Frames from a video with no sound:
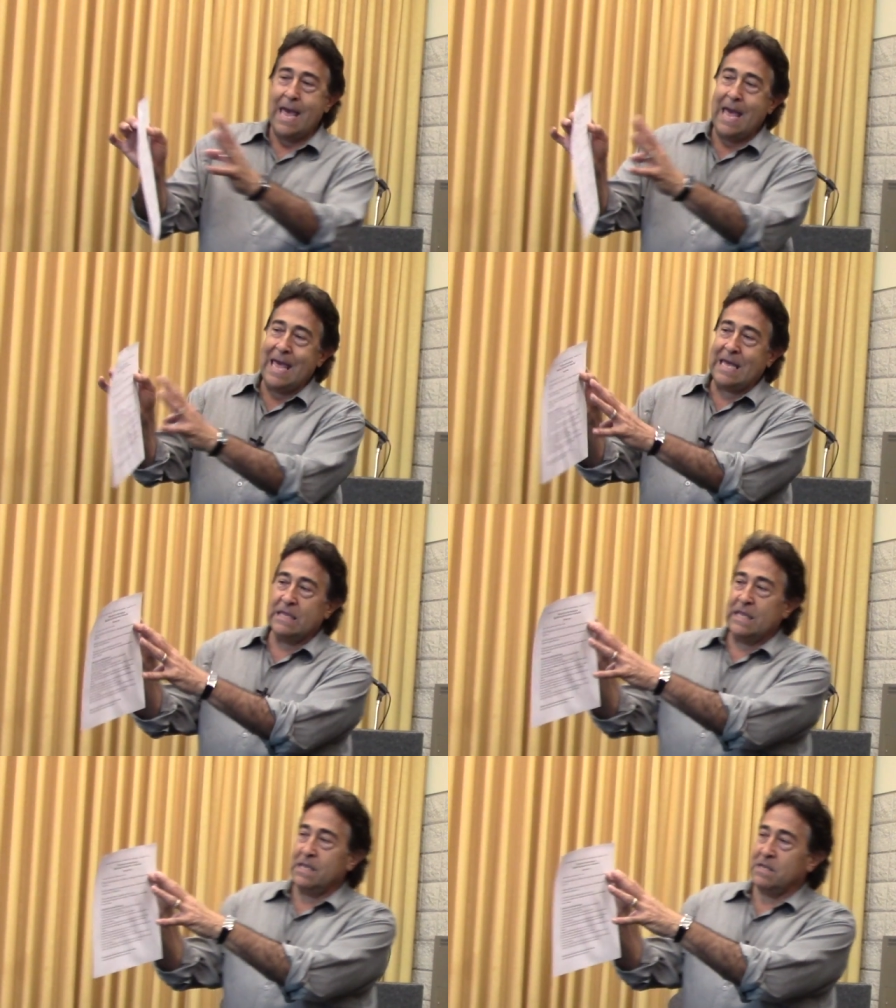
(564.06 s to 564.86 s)

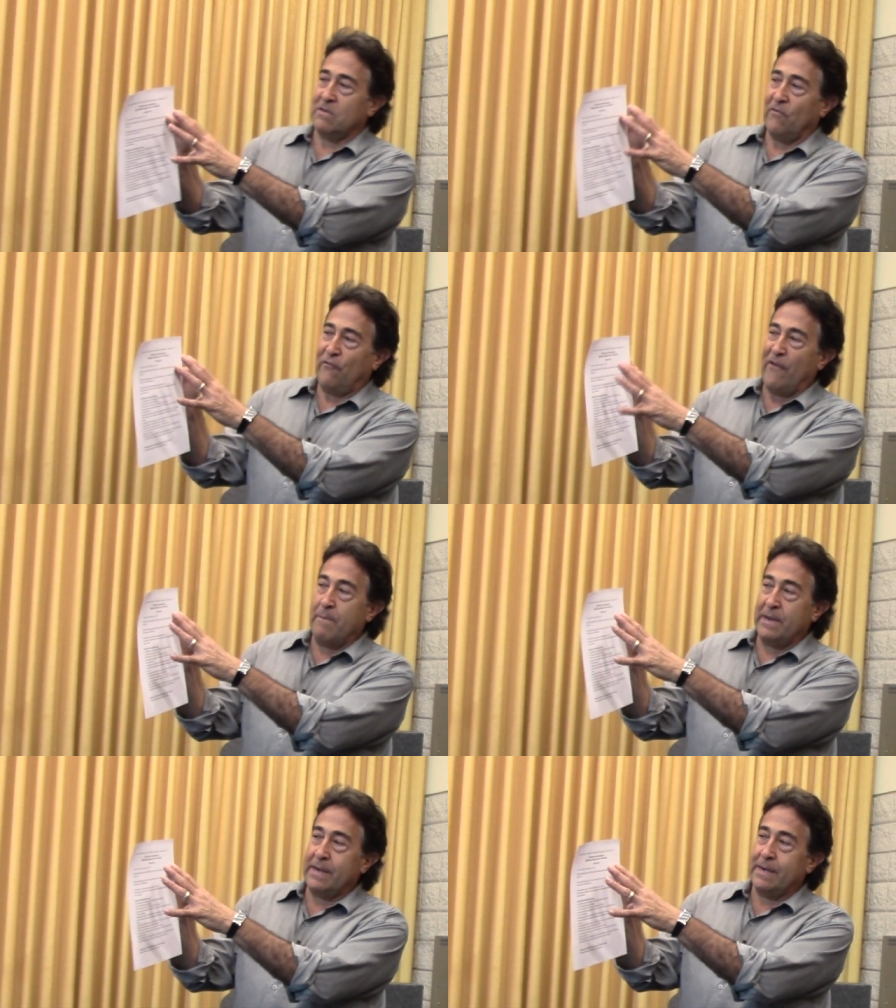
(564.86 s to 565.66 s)
add this
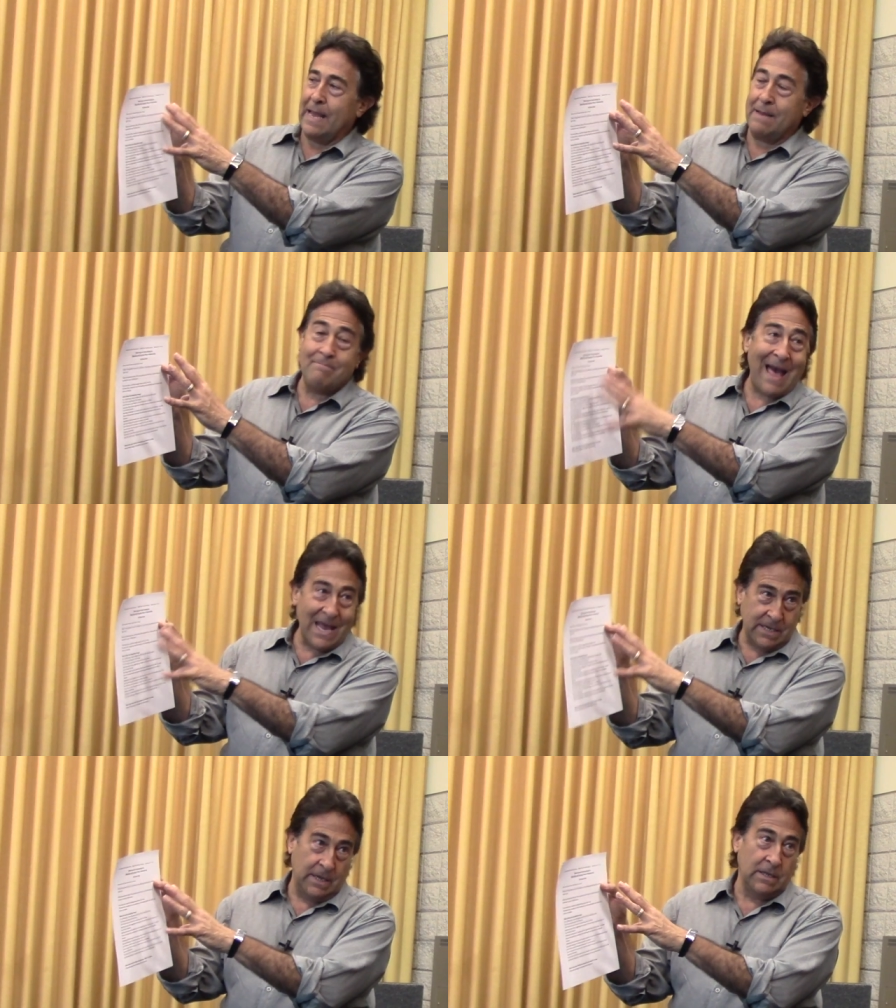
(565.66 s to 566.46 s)
feminine and
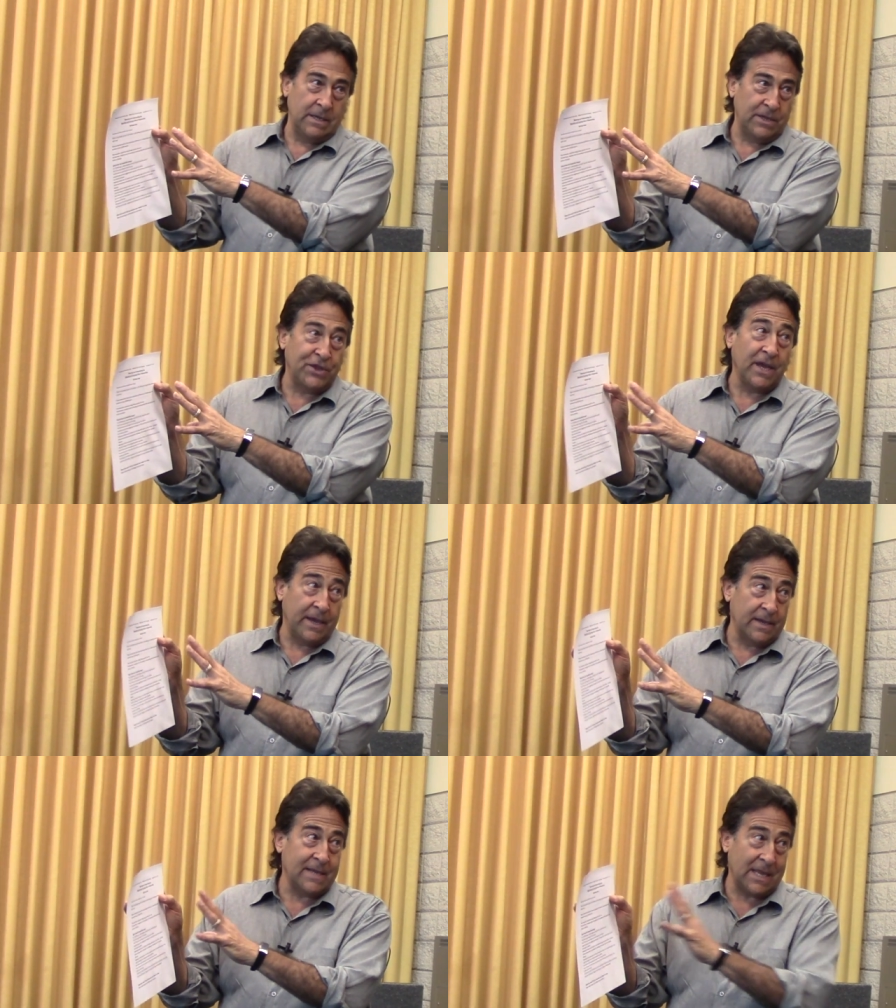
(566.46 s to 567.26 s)
masculine
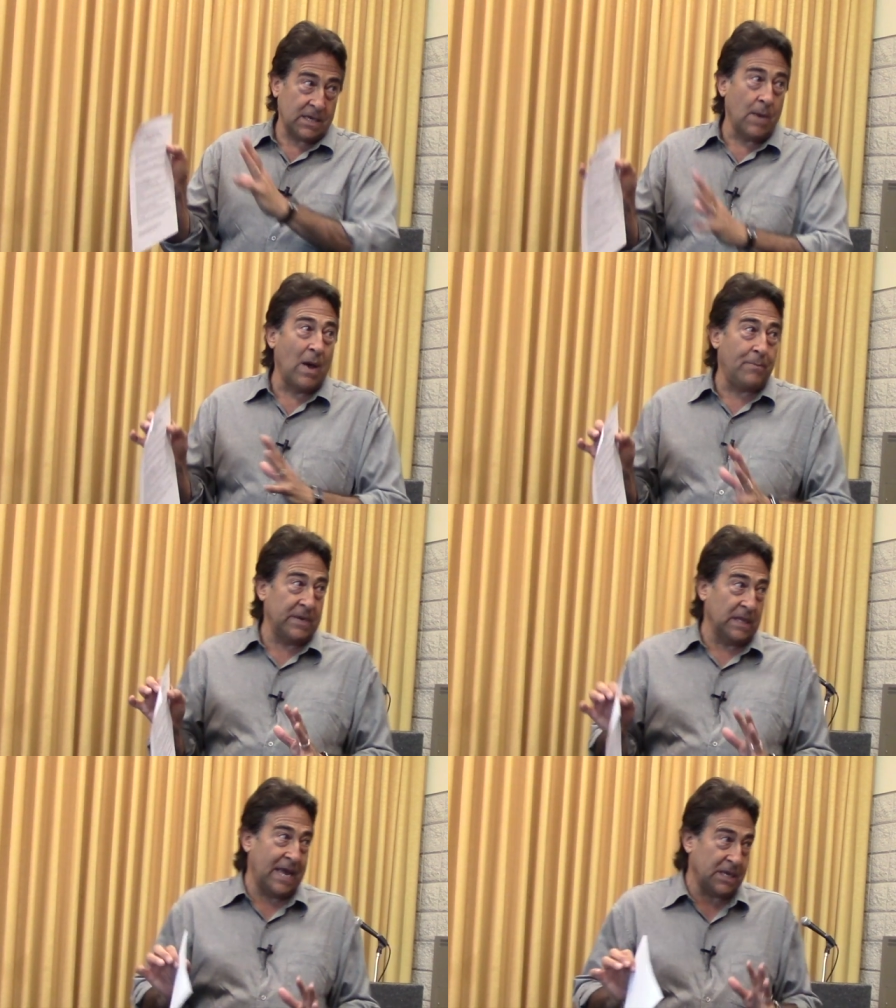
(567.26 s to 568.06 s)
thing that's come up
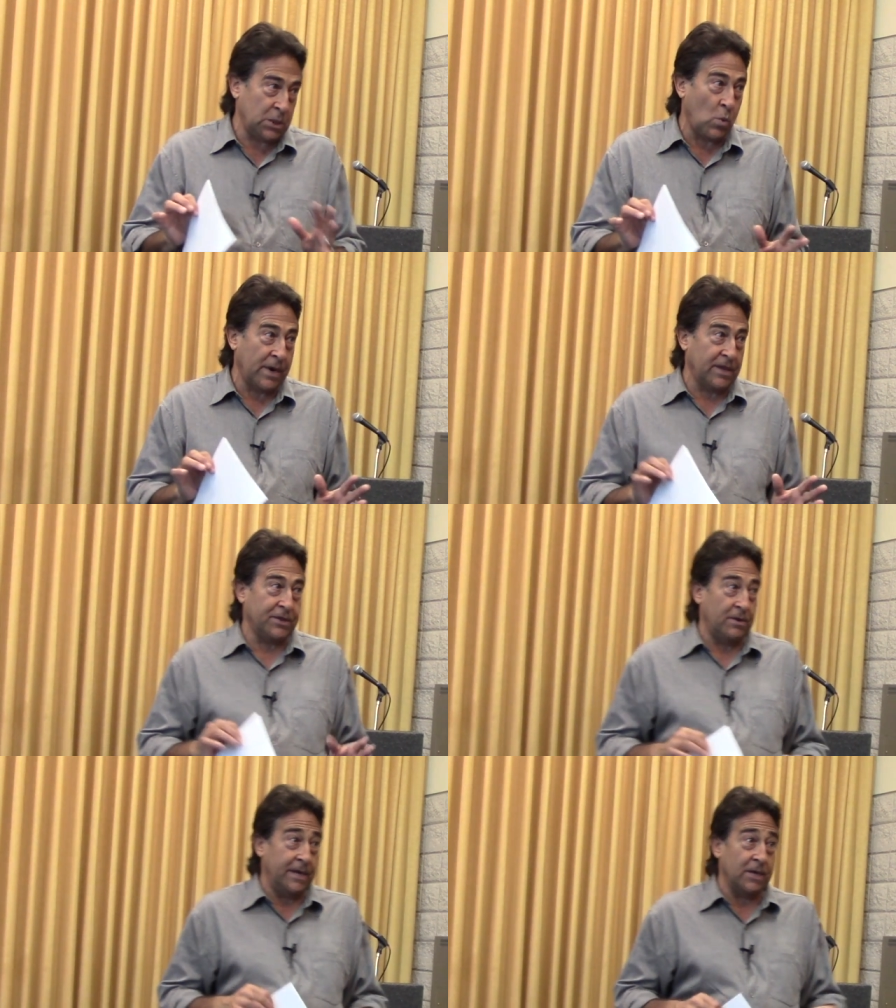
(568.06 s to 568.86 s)
in the last 20 or
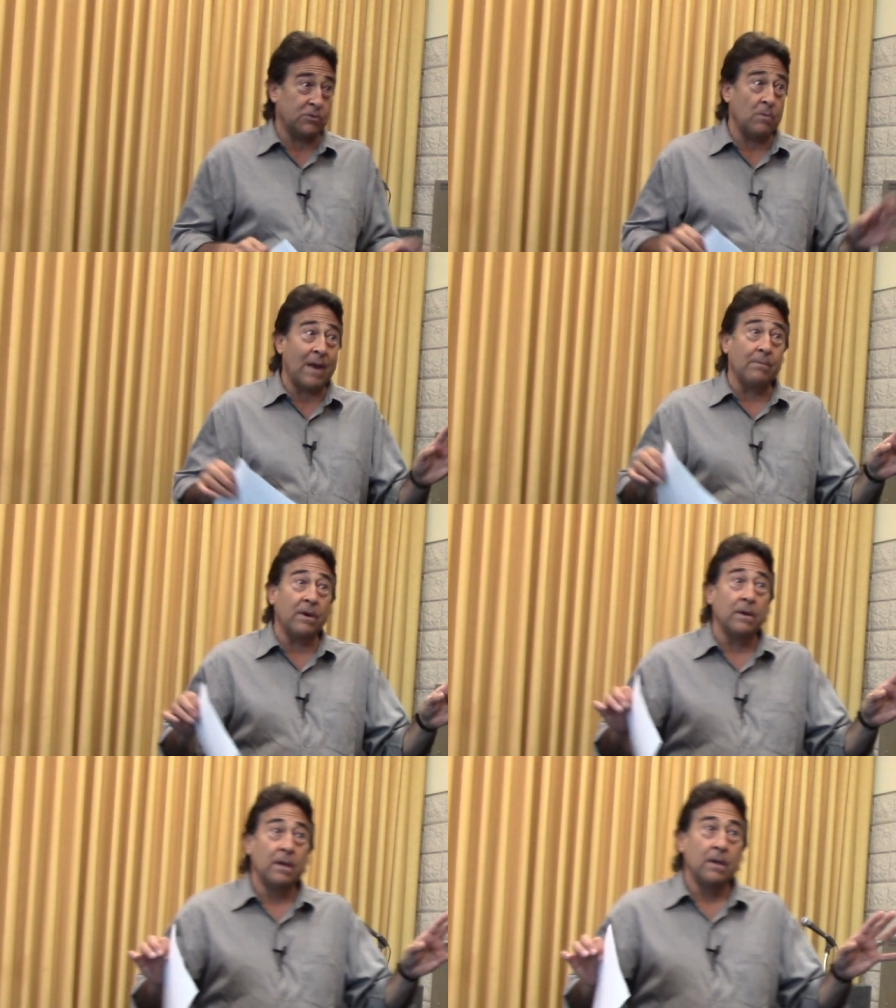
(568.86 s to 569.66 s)
30 years.
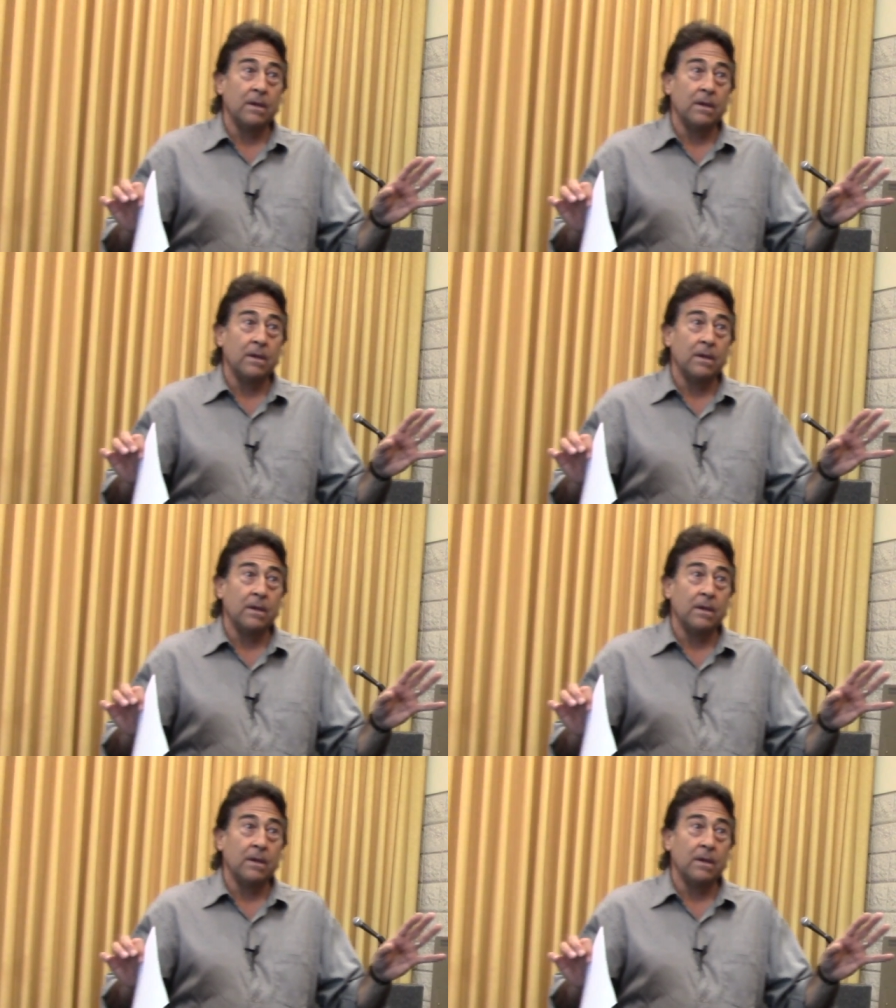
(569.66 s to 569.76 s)
Remember,